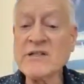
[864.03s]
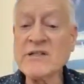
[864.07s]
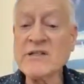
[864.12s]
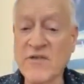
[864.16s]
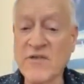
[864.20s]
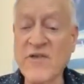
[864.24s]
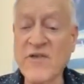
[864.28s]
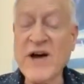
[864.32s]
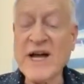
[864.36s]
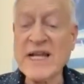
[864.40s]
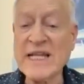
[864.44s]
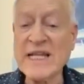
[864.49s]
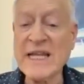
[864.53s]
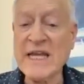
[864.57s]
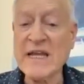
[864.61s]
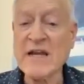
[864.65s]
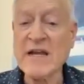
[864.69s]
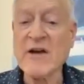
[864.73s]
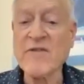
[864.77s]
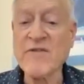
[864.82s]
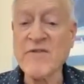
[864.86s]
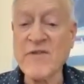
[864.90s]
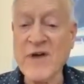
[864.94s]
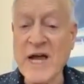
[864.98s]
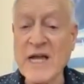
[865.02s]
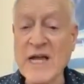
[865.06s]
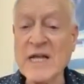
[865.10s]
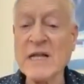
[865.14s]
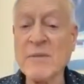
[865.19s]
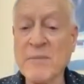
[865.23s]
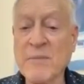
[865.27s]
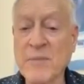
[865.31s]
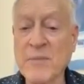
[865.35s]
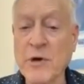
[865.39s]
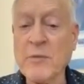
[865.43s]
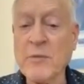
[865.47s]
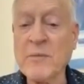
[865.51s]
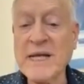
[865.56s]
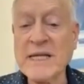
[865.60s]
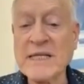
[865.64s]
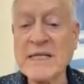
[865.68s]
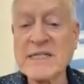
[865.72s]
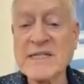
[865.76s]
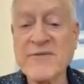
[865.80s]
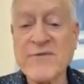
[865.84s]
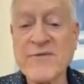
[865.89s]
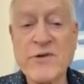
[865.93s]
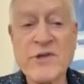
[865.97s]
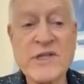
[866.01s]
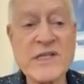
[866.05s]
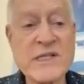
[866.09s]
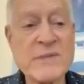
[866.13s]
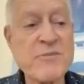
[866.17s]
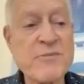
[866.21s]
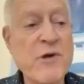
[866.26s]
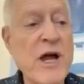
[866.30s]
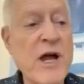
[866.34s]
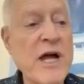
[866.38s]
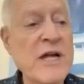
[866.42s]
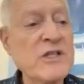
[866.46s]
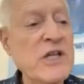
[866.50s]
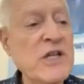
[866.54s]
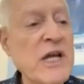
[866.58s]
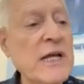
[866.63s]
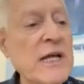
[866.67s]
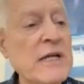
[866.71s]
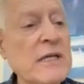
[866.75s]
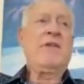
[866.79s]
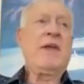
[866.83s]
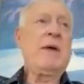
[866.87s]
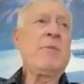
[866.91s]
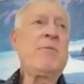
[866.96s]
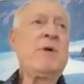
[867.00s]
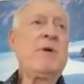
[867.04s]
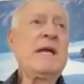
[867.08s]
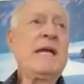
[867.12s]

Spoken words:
to finally get our final permit for this project. Then